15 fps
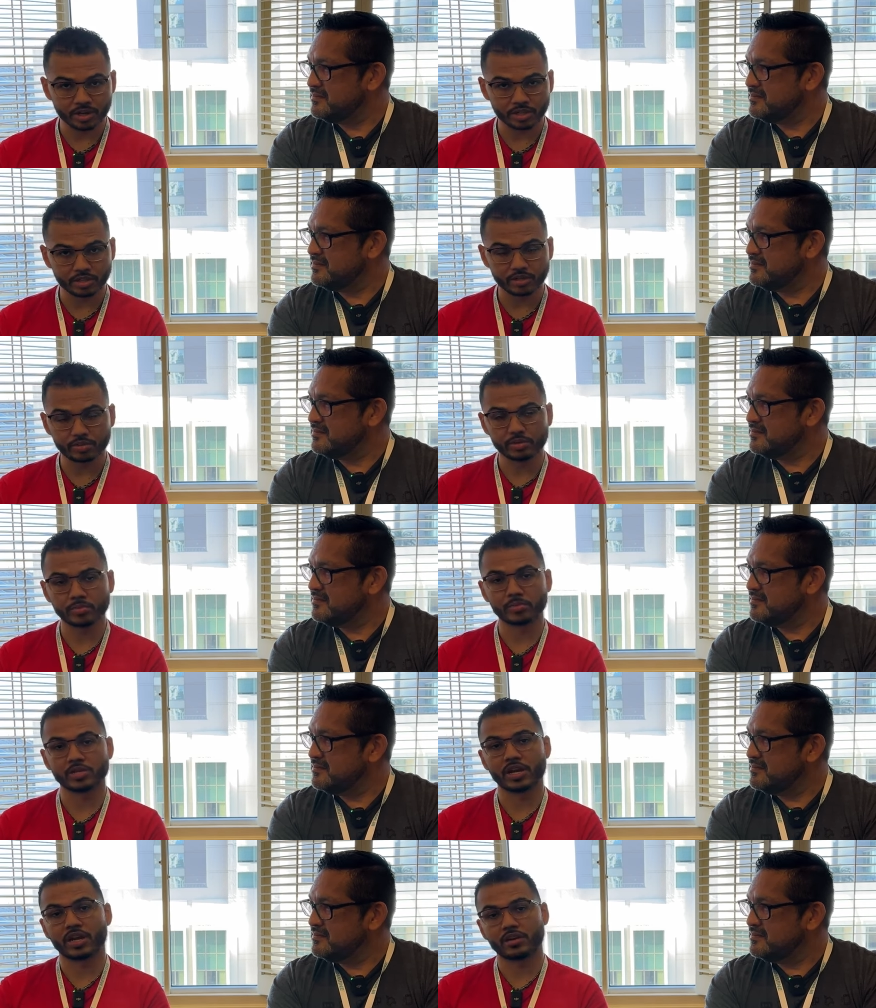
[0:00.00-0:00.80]
Speaker 1: a YouTube
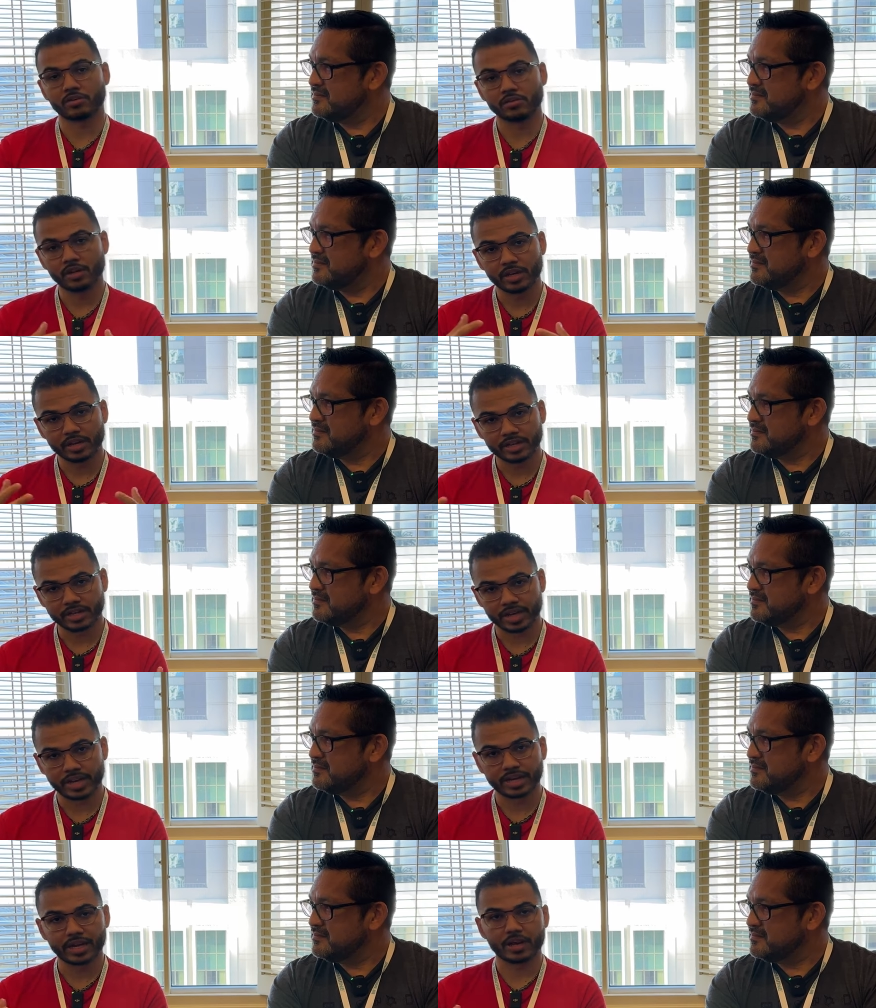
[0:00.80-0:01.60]
channel,
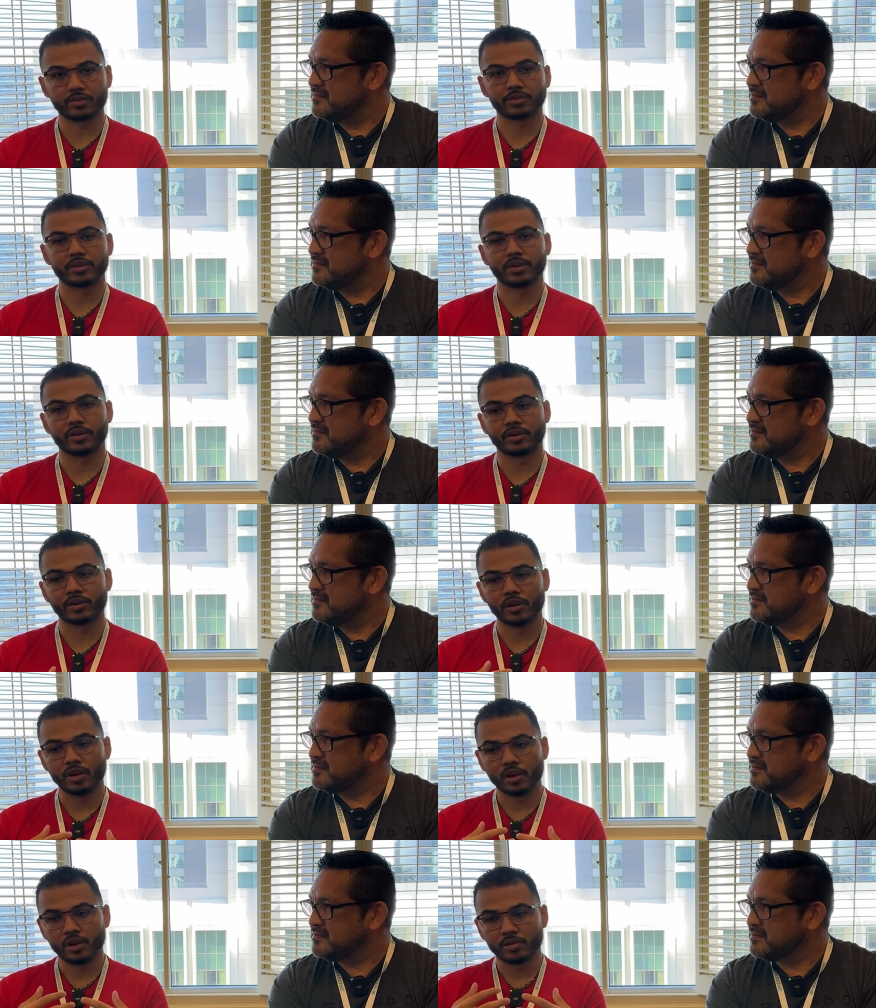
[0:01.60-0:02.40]
getting out there,
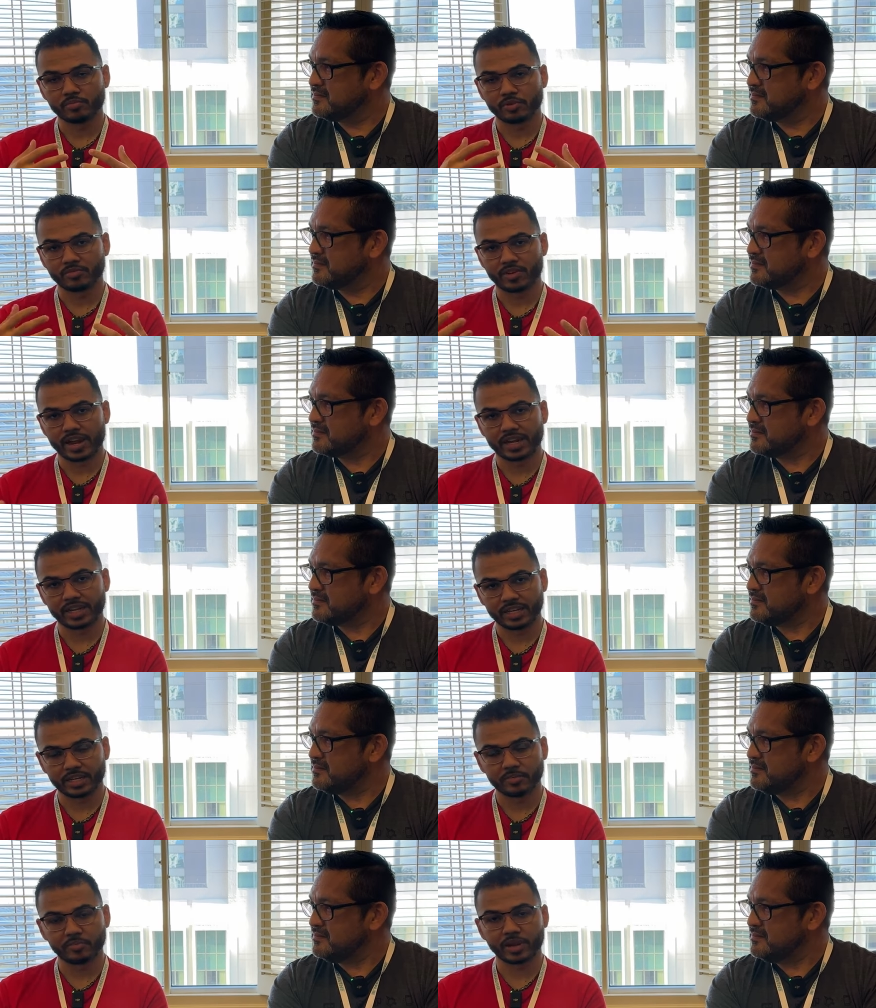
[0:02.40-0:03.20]
providing
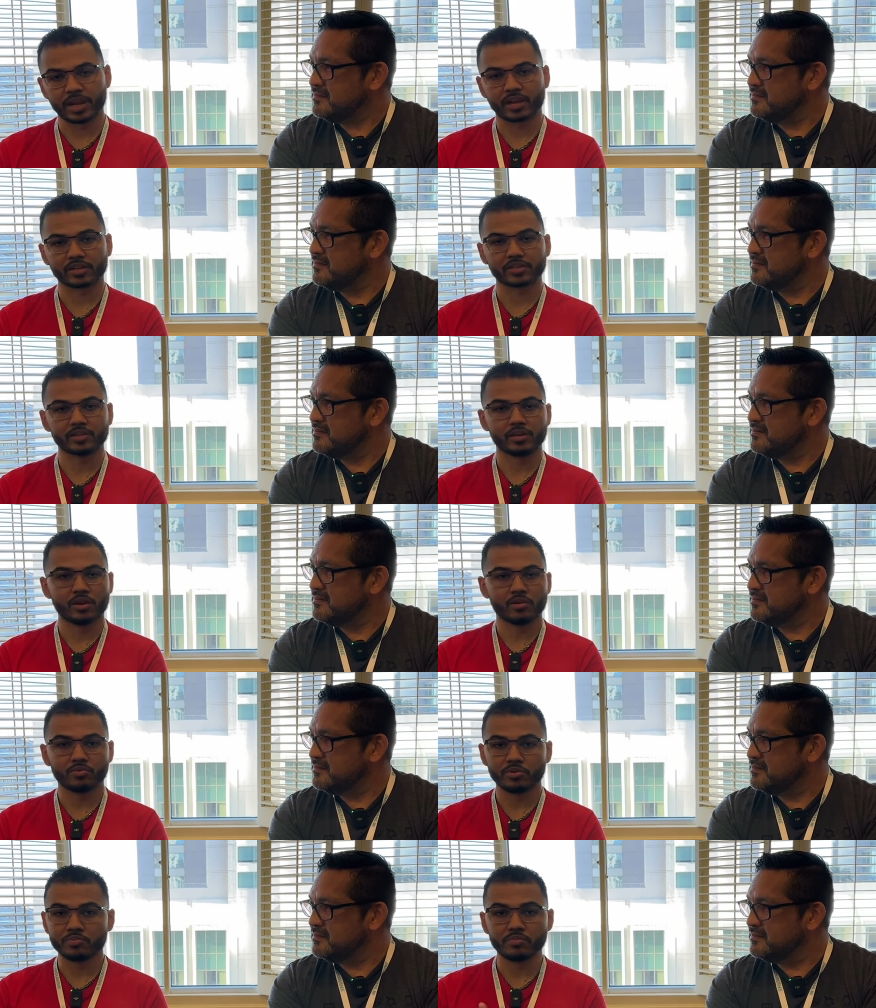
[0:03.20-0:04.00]
impact,
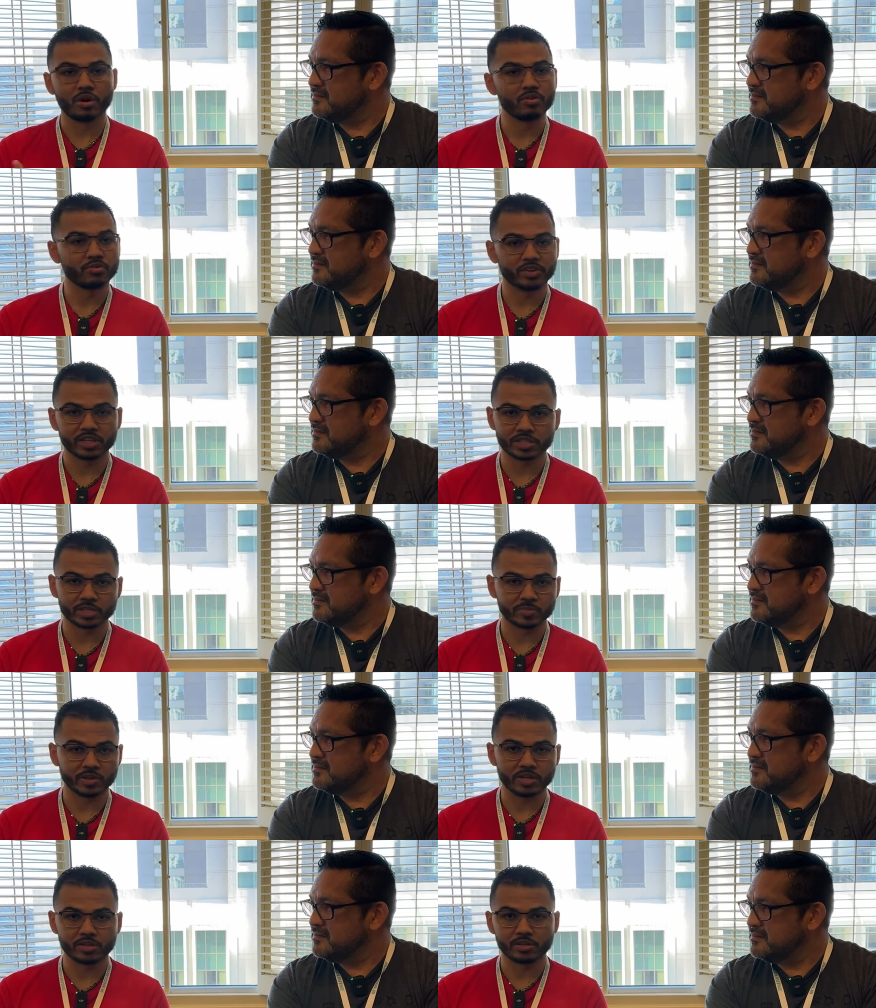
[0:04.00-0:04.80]
we both can
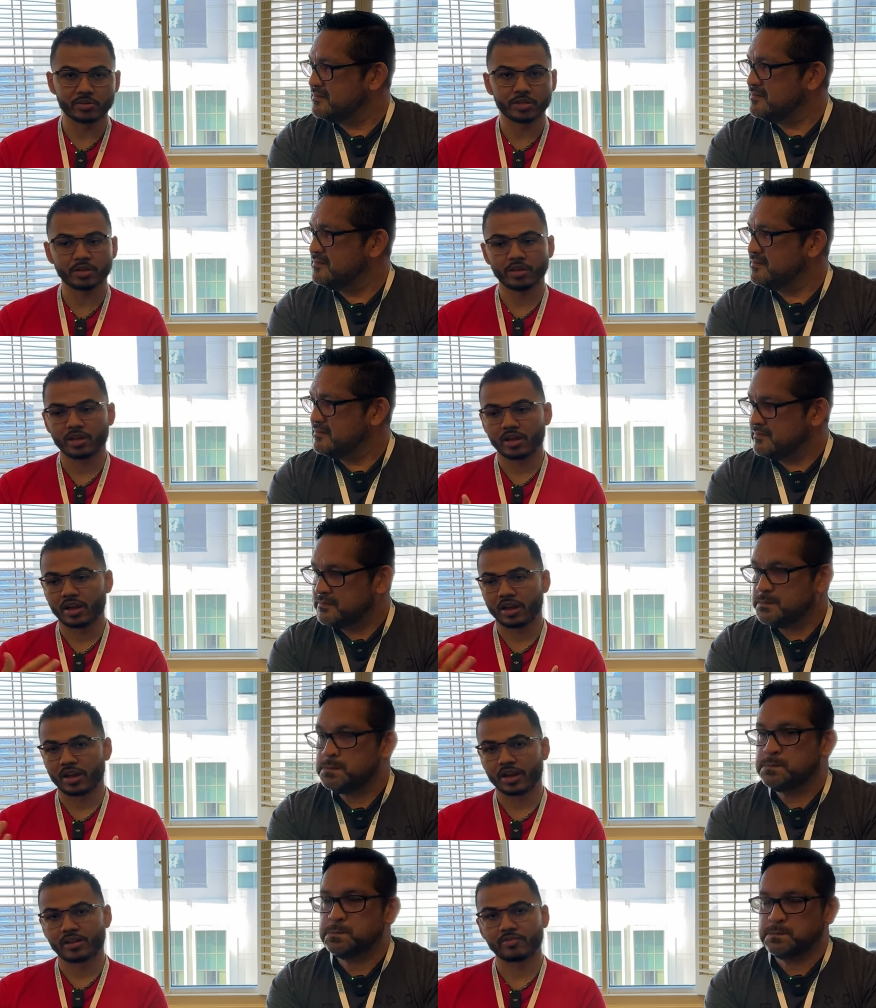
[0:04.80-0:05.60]
speak to it. I
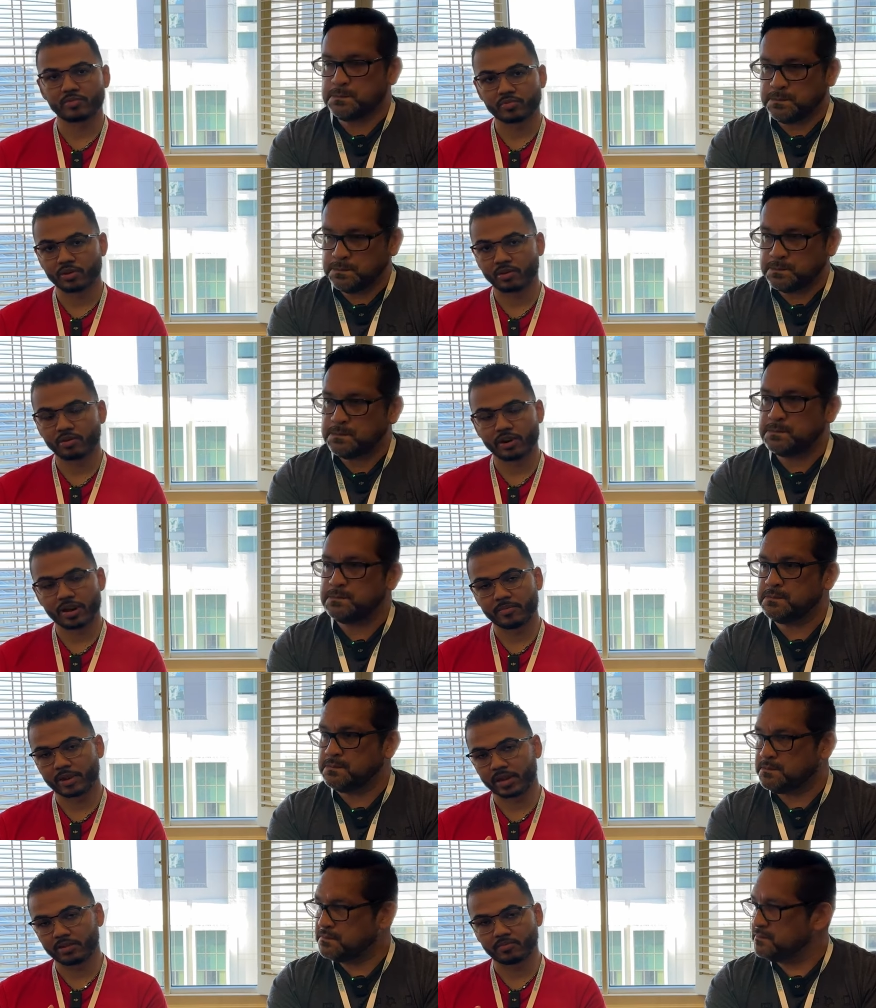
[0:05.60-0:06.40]
have a program I
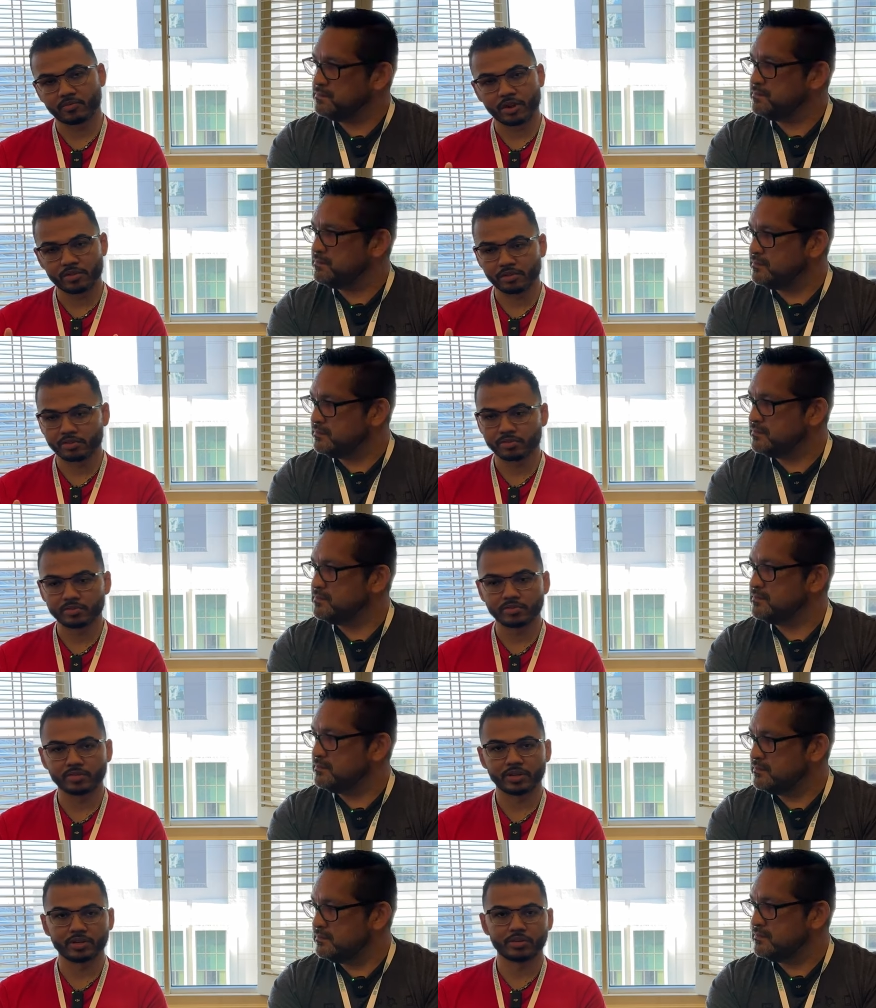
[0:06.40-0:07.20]
can run through,
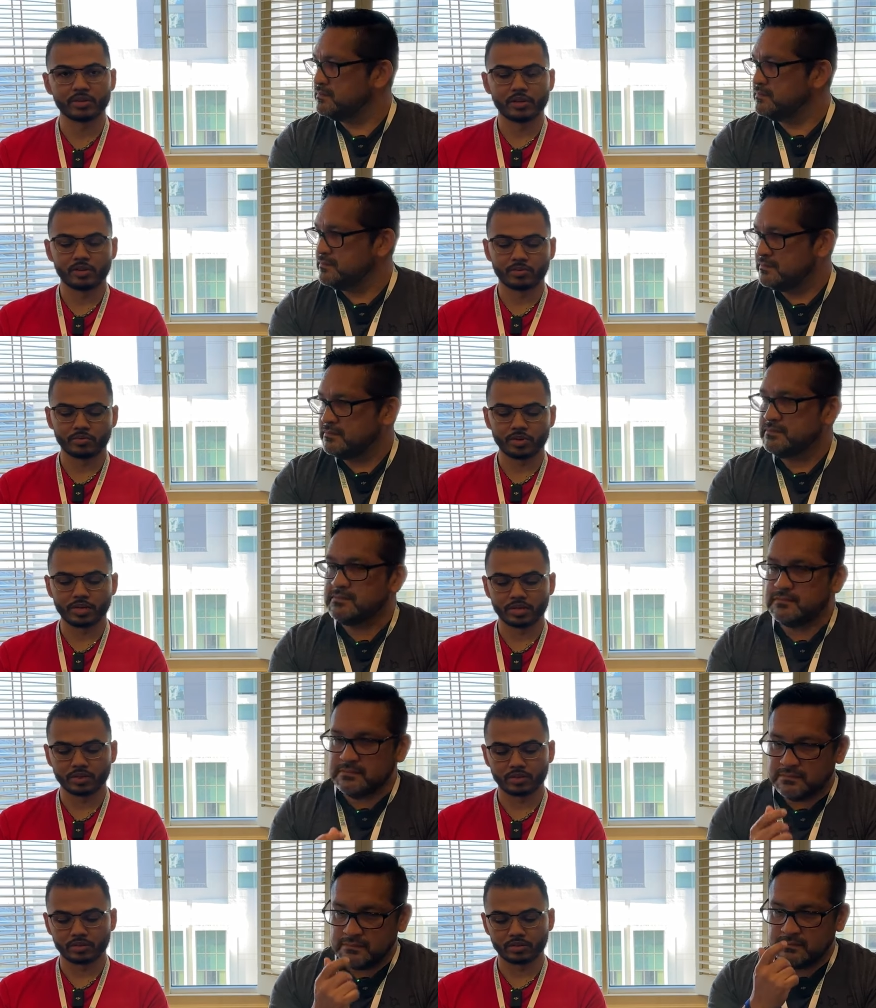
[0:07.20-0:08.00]
and we
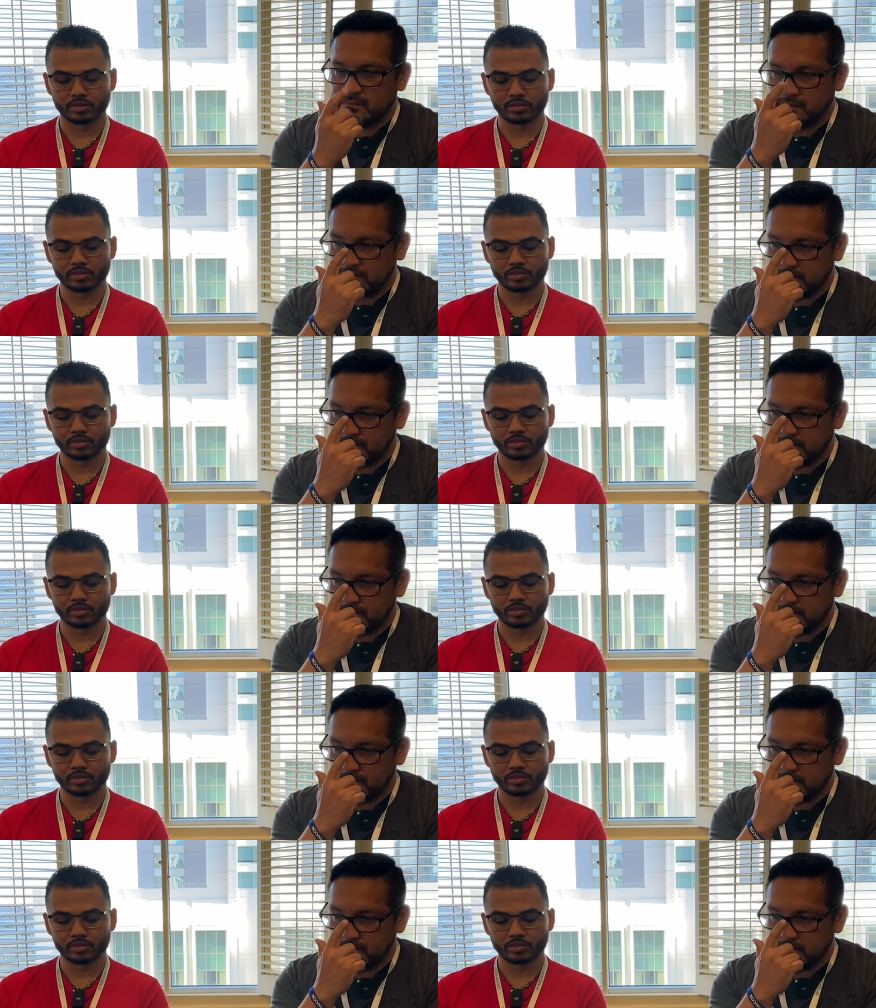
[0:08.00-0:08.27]
can,